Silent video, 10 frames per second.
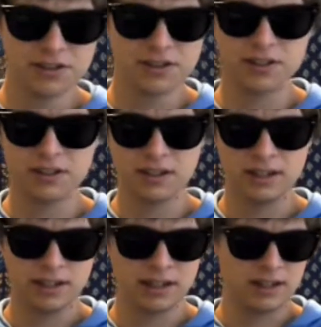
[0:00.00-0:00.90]
you can see,
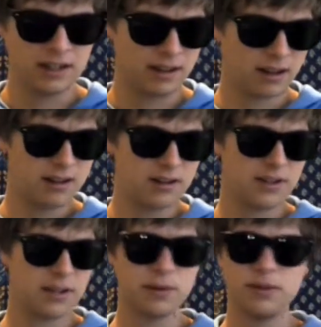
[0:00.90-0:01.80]
not a lot
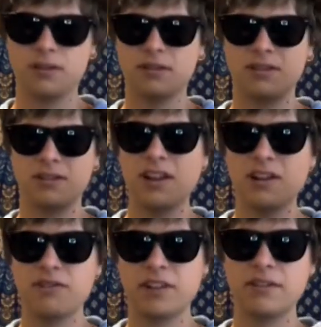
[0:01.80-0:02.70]
of vapor, a
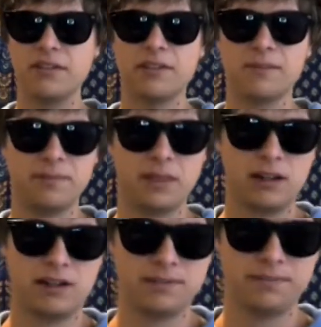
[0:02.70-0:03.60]
lot of flavor,
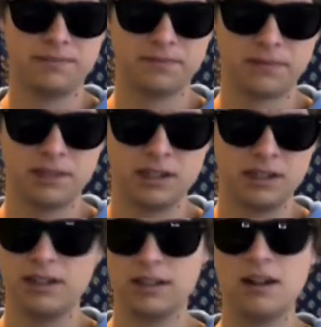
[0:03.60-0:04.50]
not
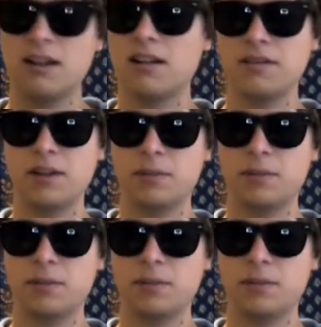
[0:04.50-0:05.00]
a lot of